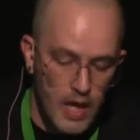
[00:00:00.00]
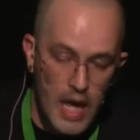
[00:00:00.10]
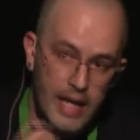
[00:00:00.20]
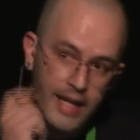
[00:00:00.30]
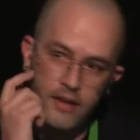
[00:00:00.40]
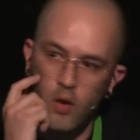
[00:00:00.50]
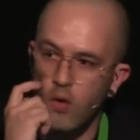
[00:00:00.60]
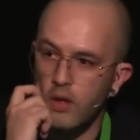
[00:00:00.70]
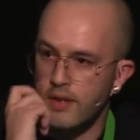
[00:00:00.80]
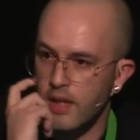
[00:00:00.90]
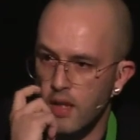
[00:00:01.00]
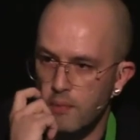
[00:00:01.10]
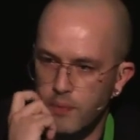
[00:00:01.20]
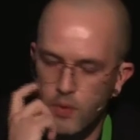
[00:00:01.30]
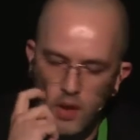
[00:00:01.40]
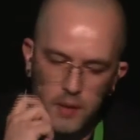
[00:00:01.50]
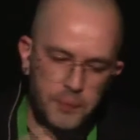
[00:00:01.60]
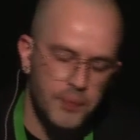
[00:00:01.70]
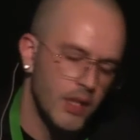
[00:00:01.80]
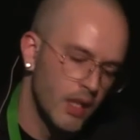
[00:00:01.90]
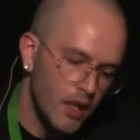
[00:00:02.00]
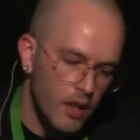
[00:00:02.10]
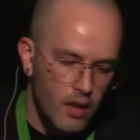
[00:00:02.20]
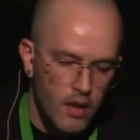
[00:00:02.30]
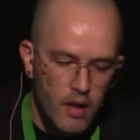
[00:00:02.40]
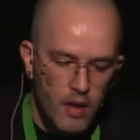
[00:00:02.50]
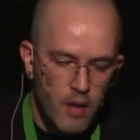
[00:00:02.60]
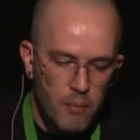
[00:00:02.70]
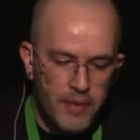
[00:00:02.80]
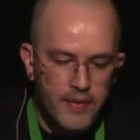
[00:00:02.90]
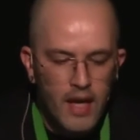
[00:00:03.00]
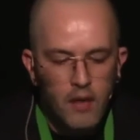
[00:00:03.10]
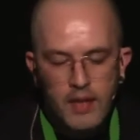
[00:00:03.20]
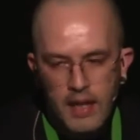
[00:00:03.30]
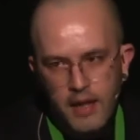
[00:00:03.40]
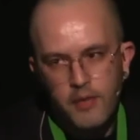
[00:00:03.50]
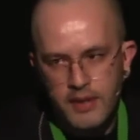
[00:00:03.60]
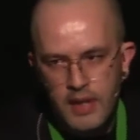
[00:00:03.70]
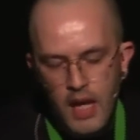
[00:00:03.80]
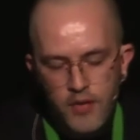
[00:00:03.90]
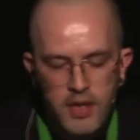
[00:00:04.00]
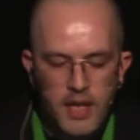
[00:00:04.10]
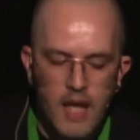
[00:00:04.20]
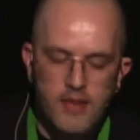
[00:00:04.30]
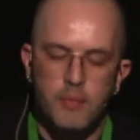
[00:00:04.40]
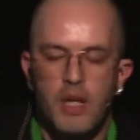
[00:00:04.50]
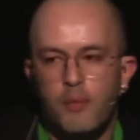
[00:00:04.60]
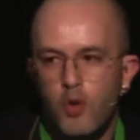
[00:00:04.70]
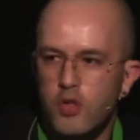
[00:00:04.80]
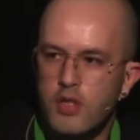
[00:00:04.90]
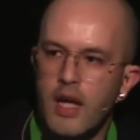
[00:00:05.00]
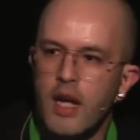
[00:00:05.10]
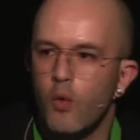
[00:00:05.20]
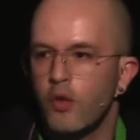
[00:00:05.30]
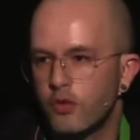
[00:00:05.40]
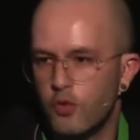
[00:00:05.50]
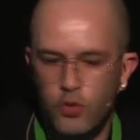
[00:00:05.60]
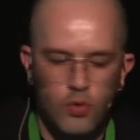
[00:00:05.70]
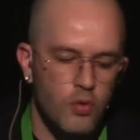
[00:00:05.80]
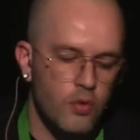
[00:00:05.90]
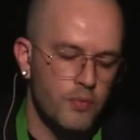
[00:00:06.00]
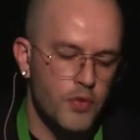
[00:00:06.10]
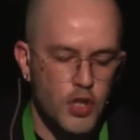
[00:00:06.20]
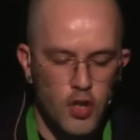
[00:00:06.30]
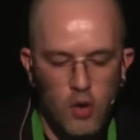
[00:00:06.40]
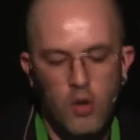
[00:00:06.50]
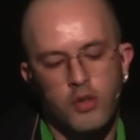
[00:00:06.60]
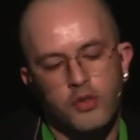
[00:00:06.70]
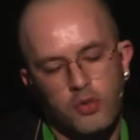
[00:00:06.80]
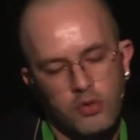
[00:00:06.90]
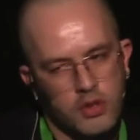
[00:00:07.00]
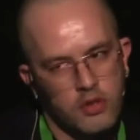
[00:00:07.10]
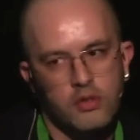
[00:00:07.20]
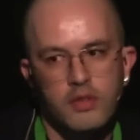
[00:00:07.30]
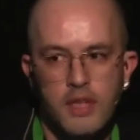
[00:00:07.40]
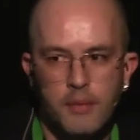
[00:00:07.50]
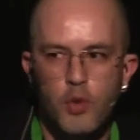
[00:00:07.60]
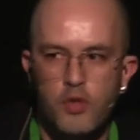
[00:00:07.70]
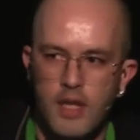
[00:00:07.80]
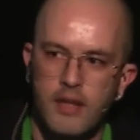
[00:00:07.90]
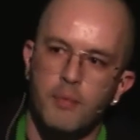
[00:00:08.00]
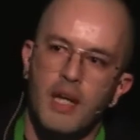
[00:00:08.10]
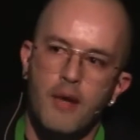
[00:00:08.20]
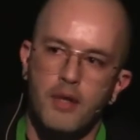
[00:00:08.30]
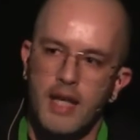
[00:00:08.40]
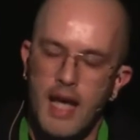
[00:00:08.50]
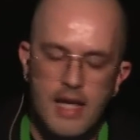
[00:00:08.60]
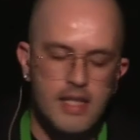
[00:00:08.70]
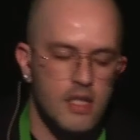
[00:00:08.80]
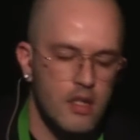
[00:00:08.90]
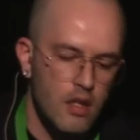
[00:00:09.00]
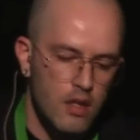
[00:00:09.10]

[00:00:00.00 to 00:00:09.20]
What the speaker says: And I get only the name, okay? But now the library has many books, and I want to show or to return the books that my library has.